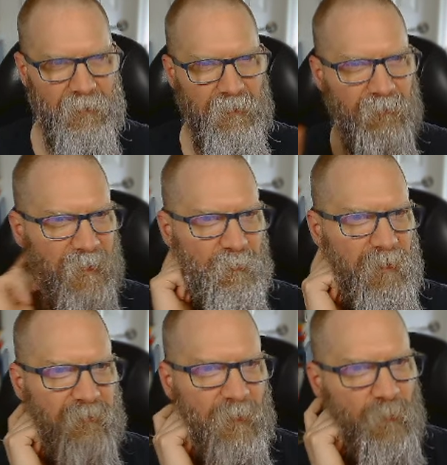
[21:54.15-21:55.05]
If I'm
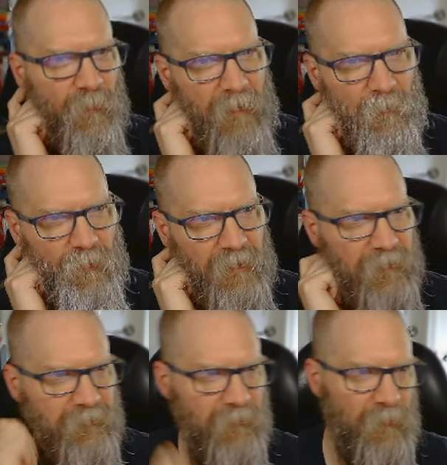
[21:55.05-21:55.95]
remembering
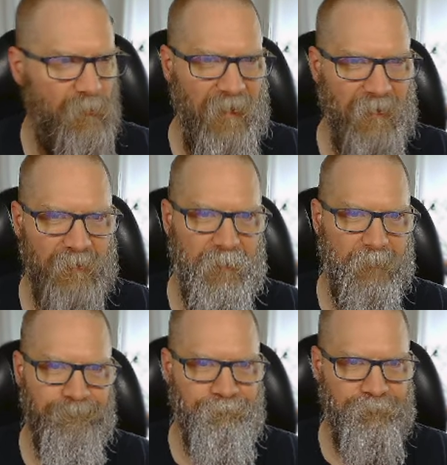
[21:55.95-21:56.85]
this correctly,
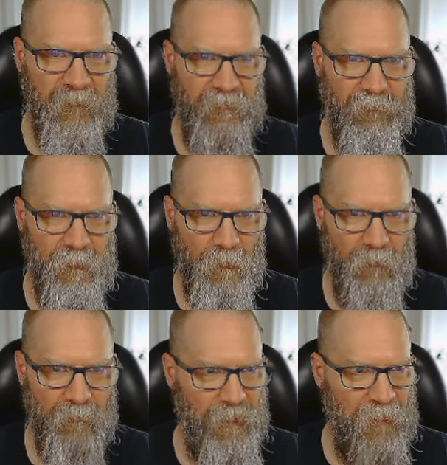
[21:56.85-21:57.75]
if we go over
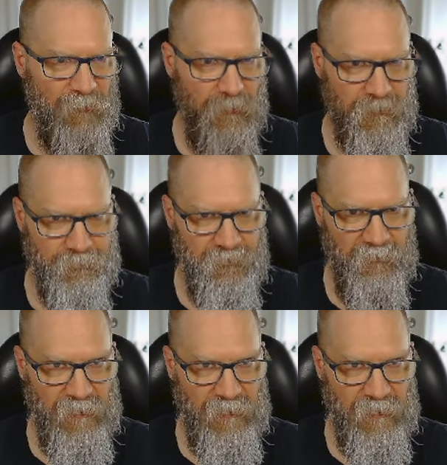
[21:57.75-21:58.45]
here and have a look, this